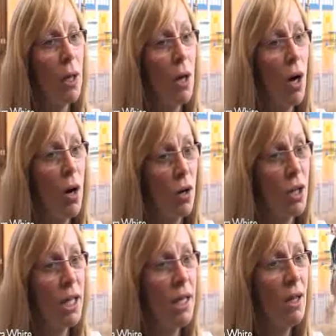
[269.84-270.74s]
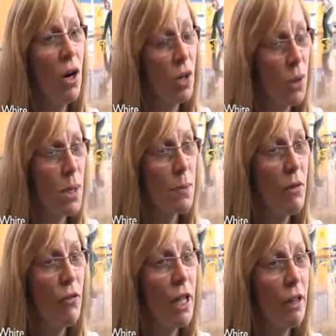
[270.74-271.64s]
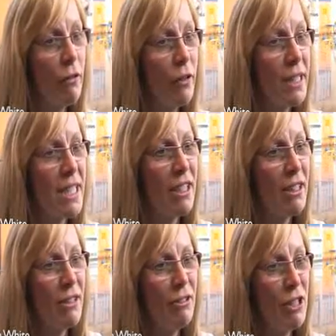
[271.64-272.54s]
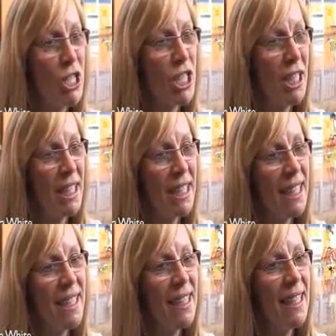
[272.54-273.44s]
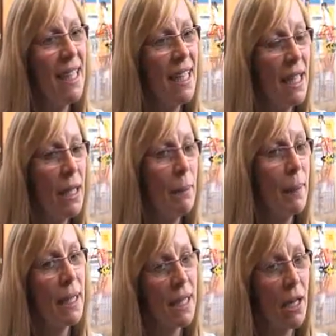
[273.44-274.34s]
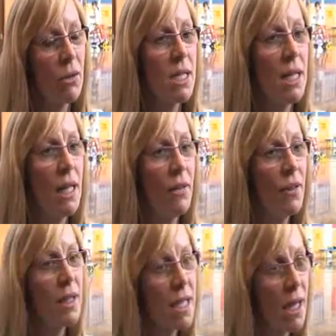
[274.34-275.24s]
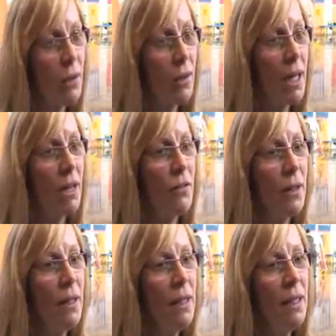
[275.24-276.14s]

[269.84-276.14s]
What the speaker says: hockey. Hockey was my favourite originally. Played county level, town level,